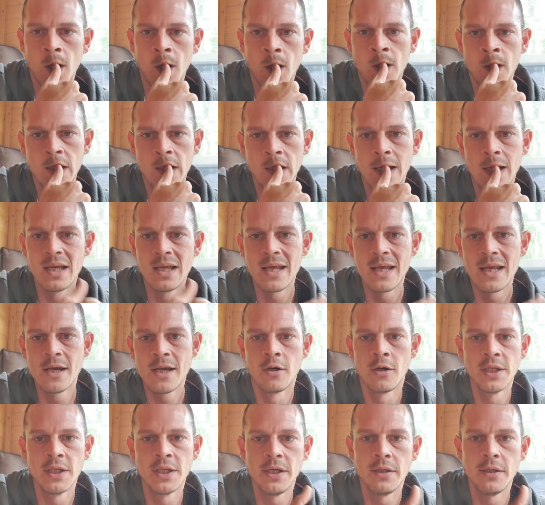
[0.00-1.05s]
Yeah, they
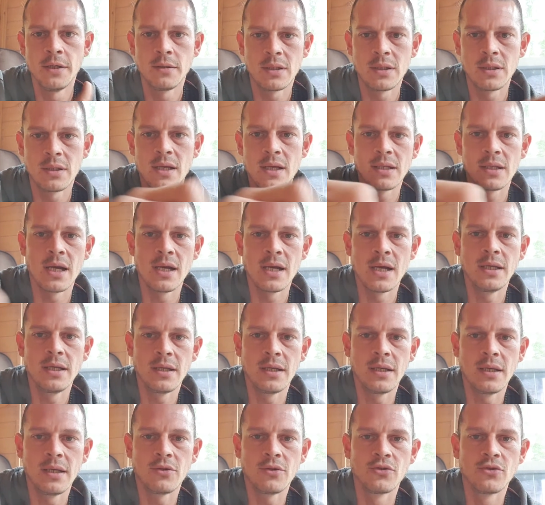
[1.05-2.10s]
all need they, they
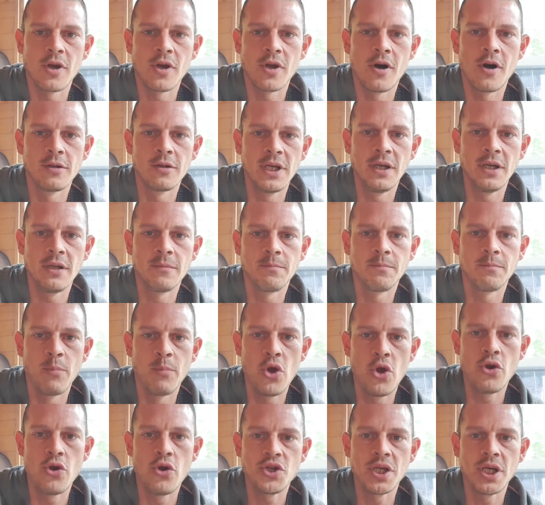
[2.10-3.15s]
it does all need
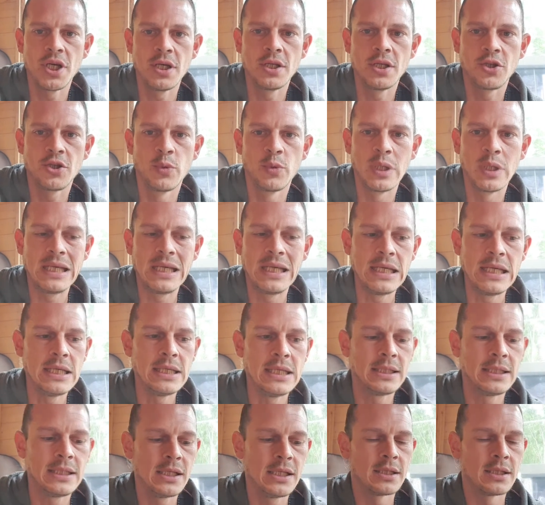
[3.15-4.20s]
merging into an
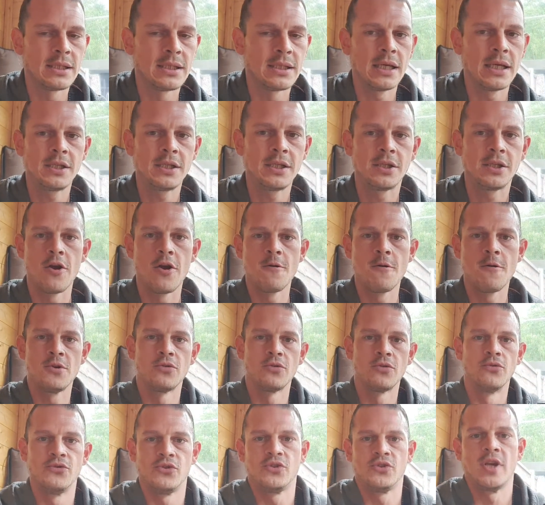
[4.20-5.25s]
easier system. It do
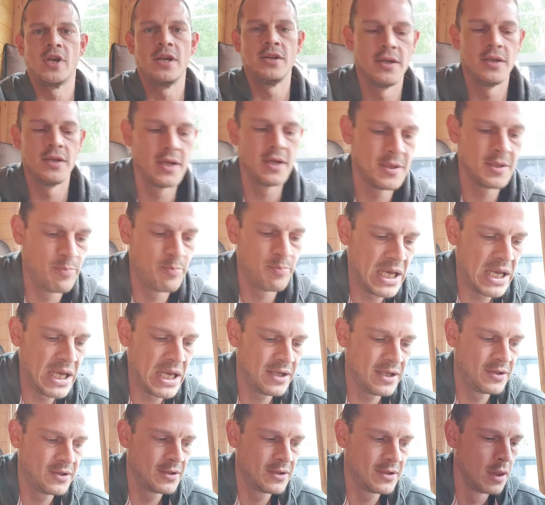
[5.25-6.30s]
not send you this big
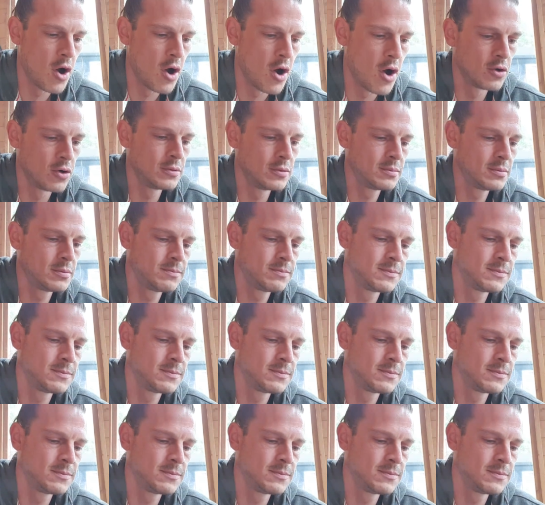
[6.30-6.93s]
long